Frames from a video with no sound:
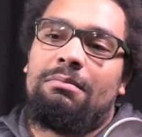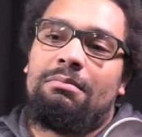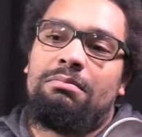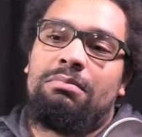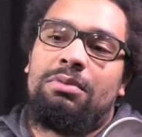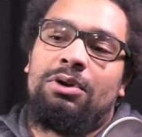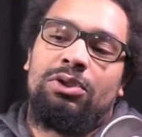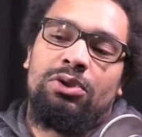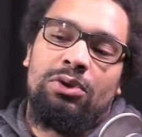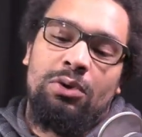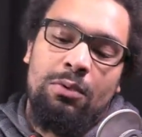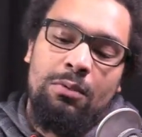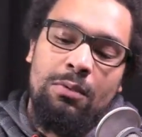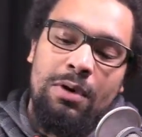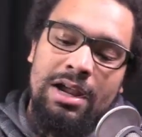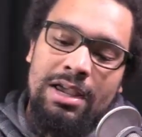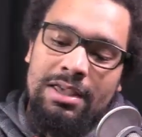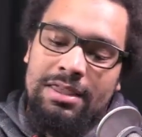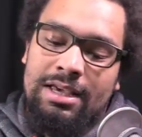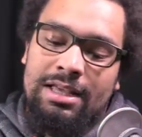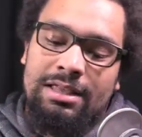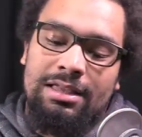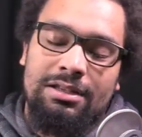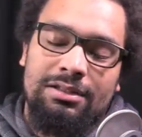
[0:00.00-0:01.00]
But the way
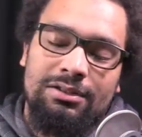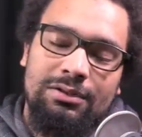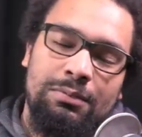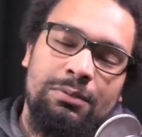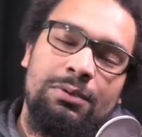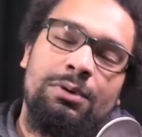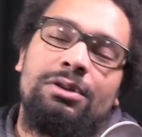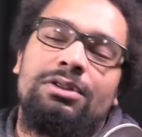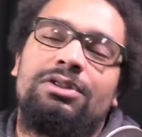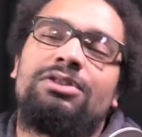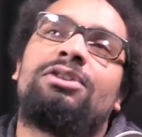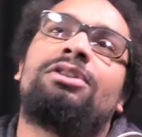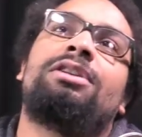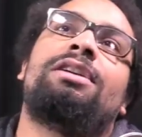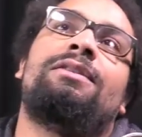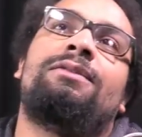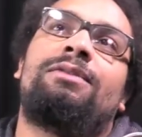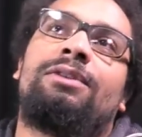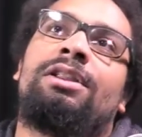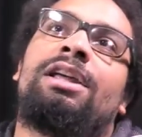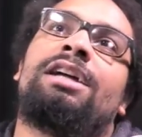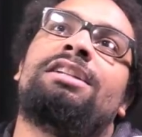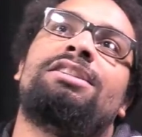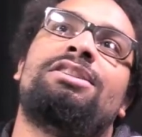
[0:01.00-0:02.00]
that the support's looking
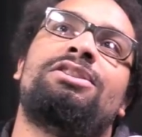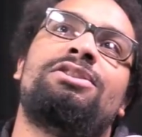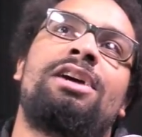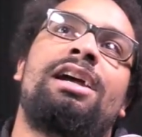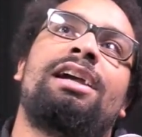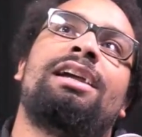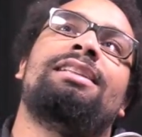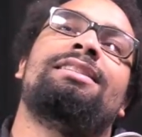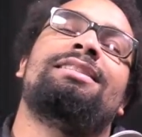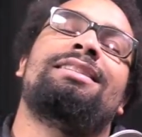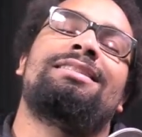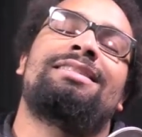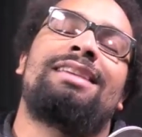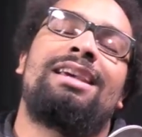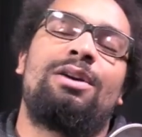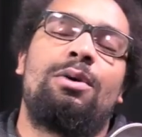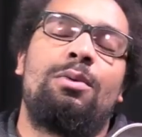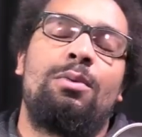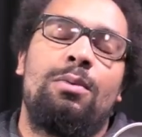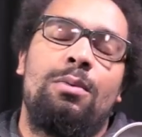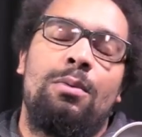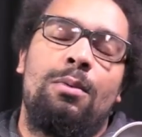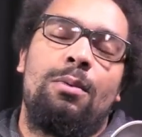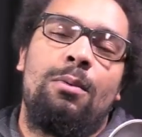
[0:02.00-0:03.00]
for Legend Dragons, it's like,
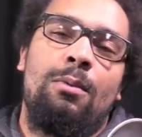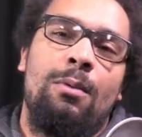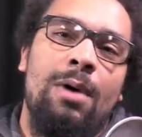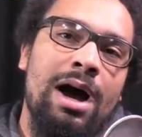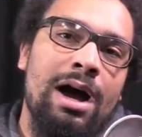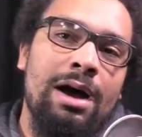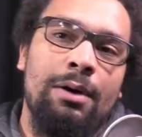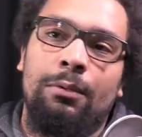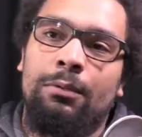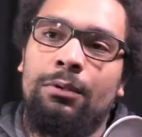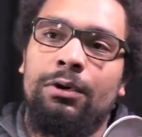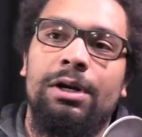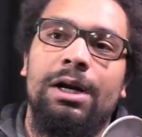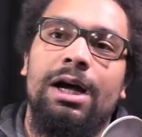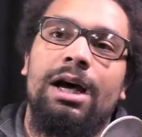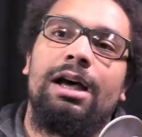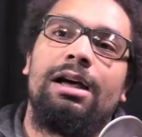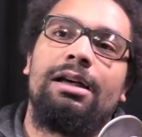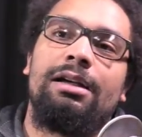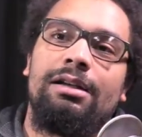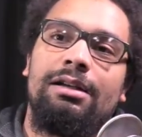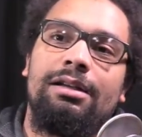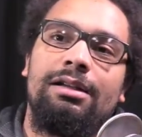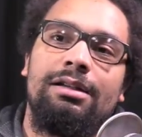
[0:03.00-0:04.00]
why would I?
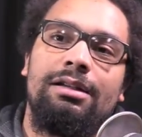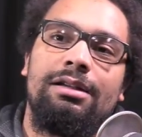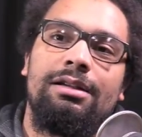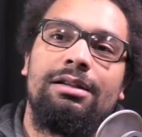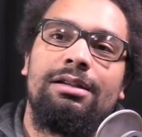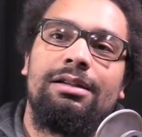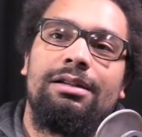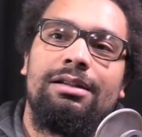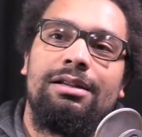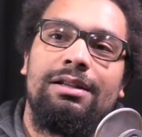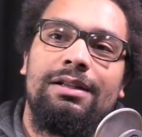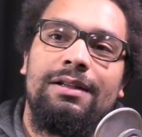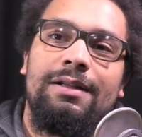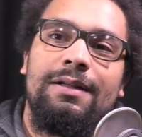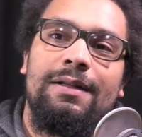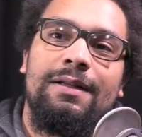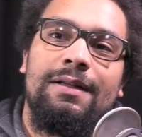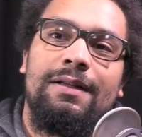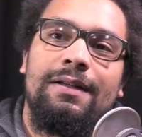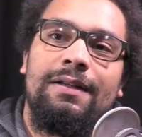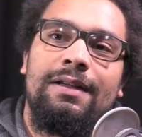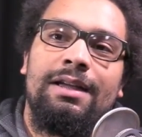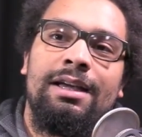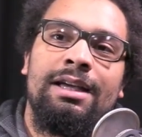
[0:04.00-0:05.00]

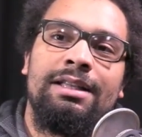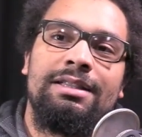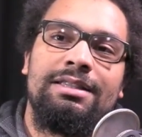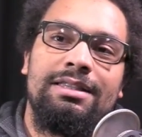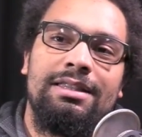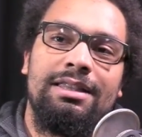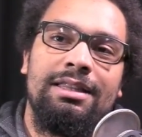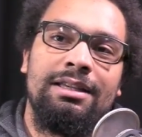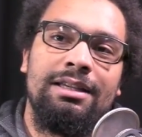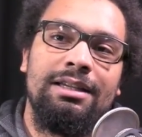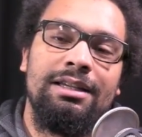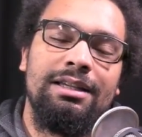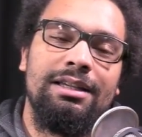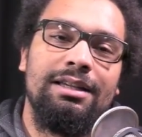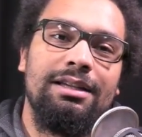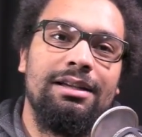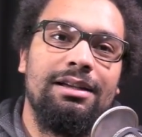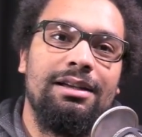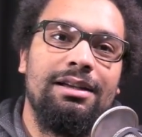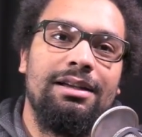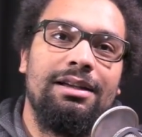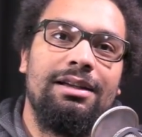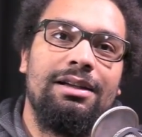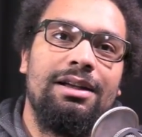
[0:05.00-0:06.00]
It's the
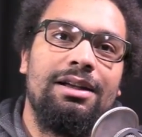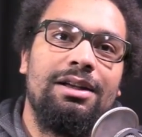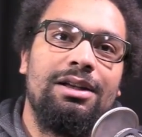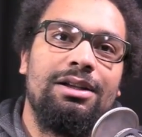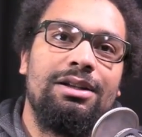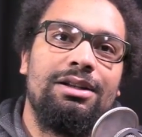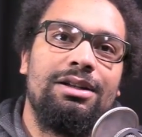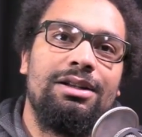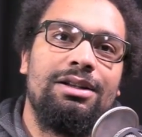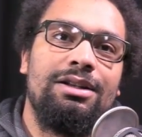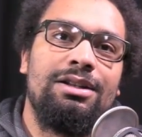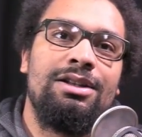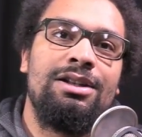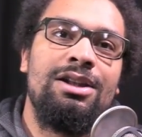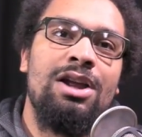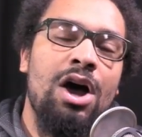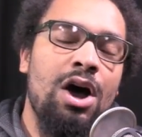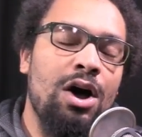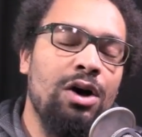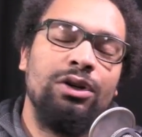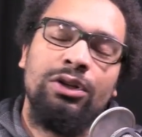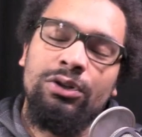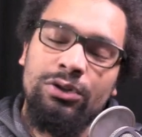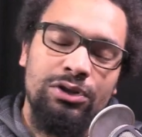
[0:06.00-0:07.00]

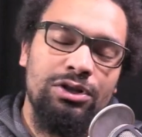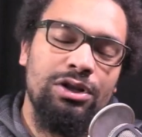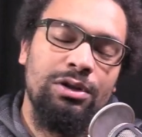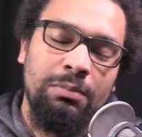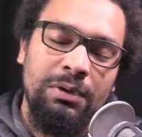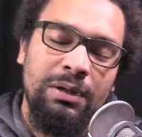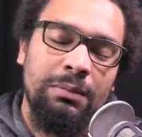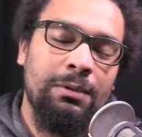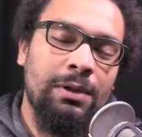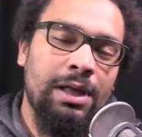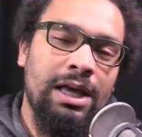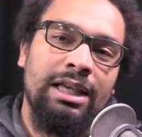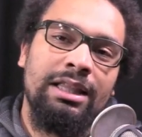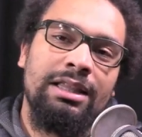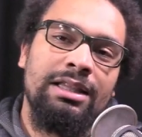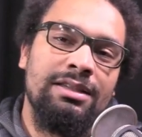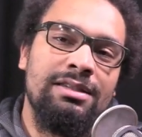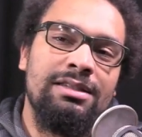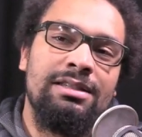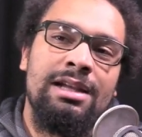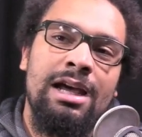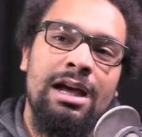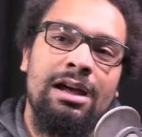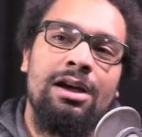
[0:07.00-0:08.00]
no, you should be playing
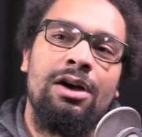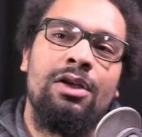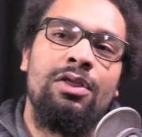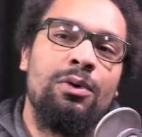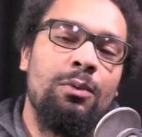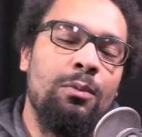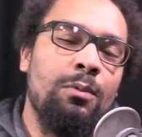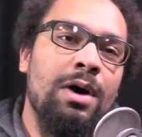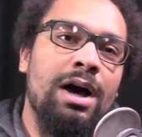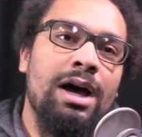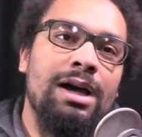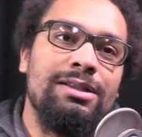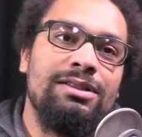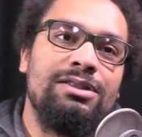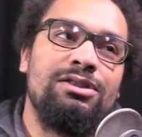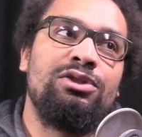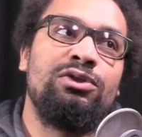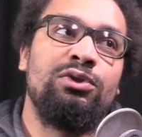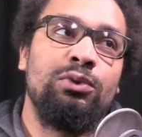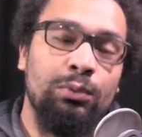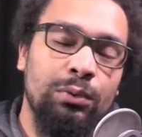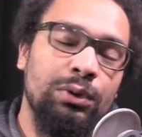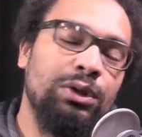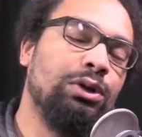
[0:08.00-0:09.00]
this deck, otherwise
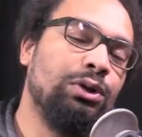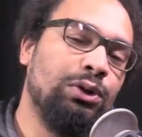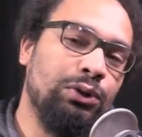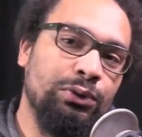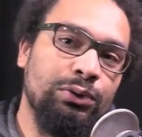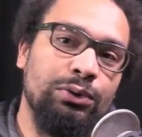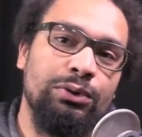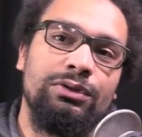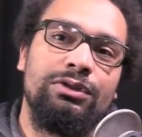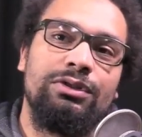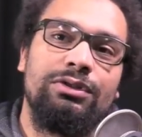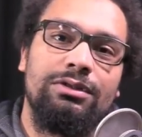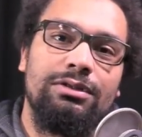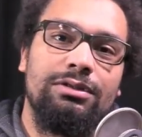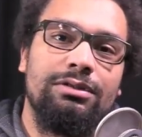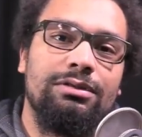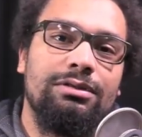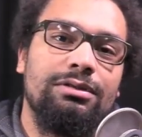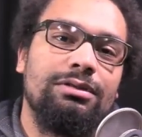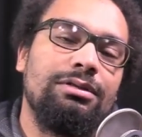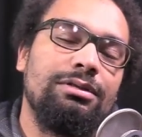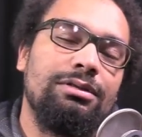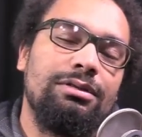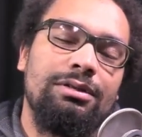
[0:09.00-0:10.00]
you will lose.
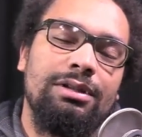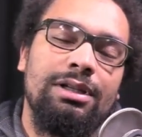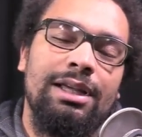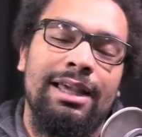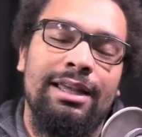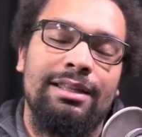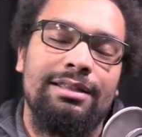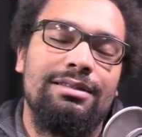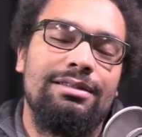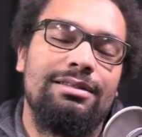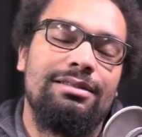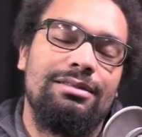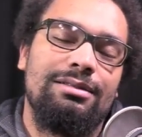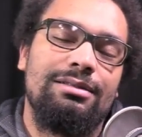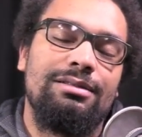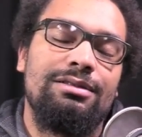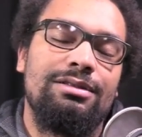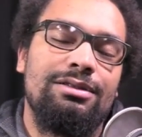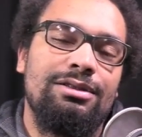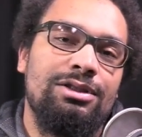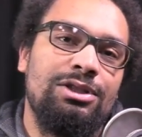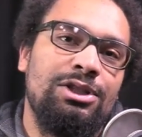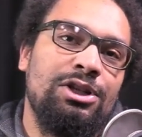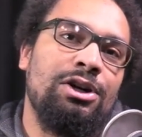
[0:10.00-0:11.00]
It's
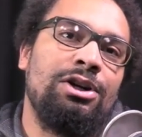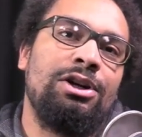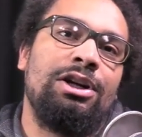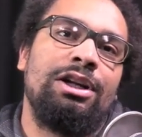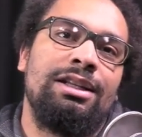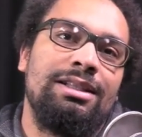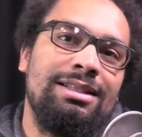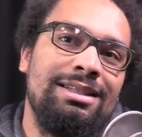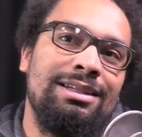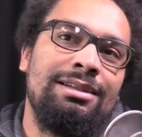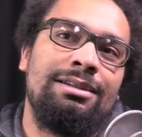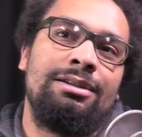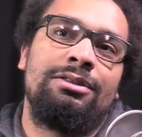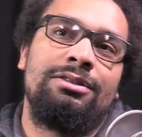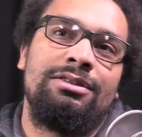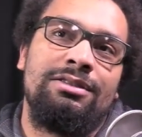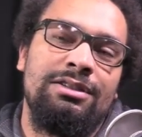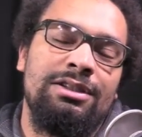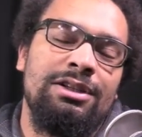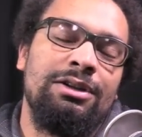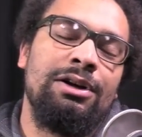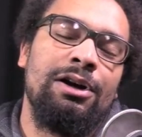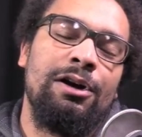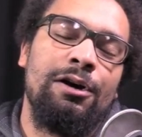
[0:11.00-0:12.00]
turning tier
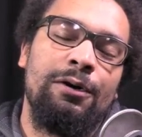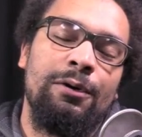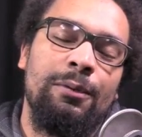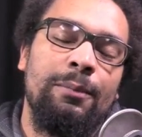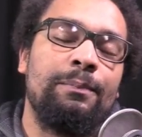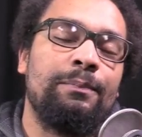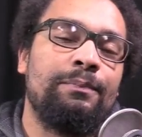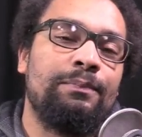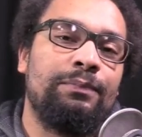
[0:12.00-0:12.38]
0.